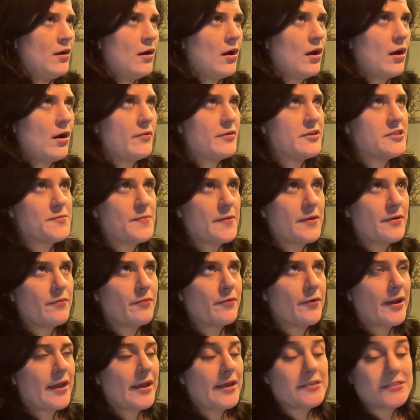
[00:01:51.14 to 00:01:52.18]
always be
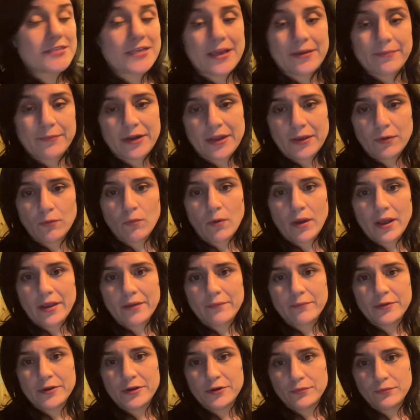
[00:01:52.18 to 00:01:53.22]
re-examining why
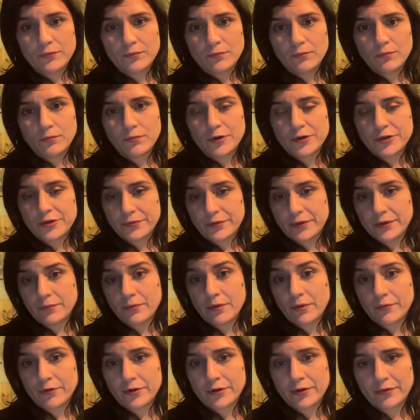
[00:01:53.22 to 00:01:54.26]
we're doing
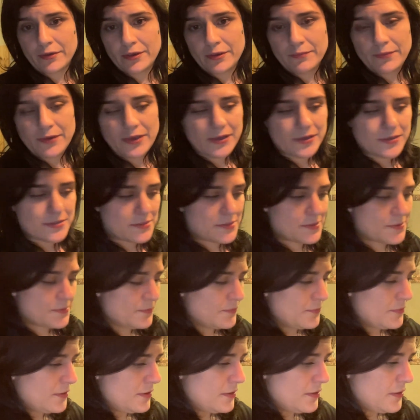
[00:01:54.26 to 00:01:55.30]
what we're doing, because
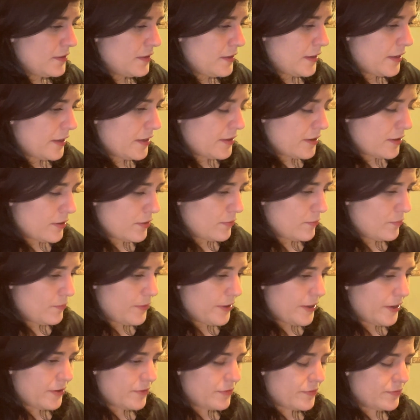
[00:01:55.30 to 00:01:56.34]

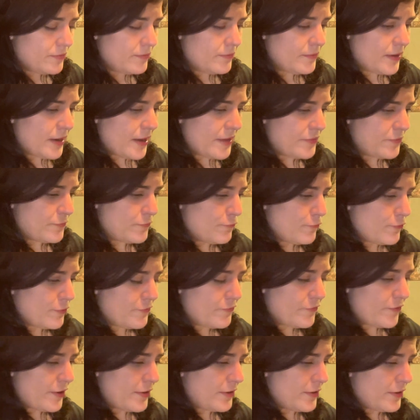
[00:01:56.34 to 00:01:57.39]
we're at the
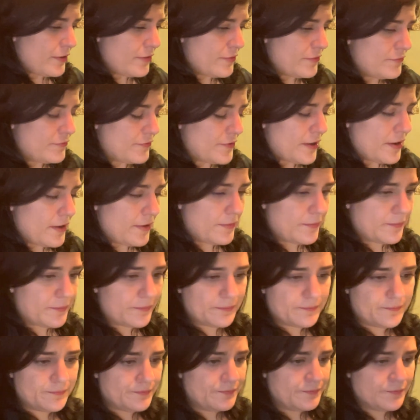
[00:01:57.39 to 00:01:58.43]
forefront of
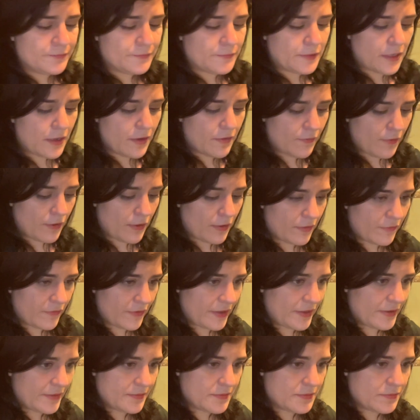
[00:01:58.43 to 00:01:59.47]
all of
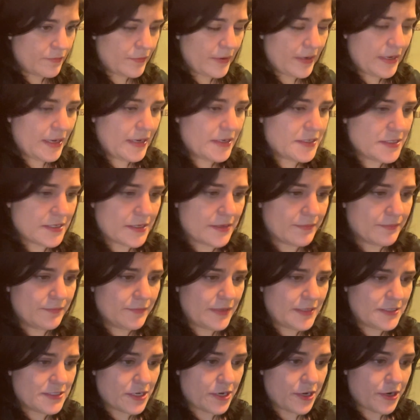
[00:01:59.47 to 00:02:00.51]
it. We need to,
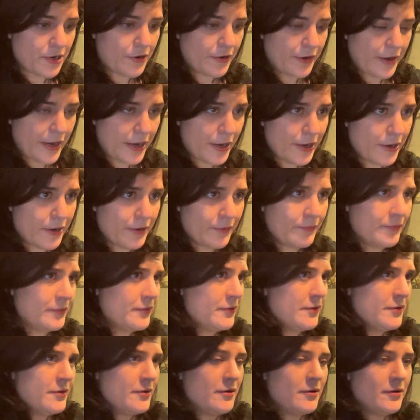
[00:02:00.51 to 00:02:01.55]
it's our career.
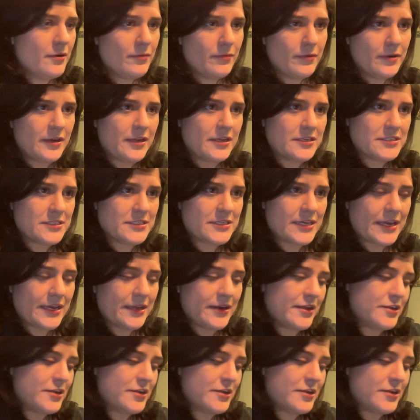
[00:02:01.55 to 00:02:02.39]
We need to take an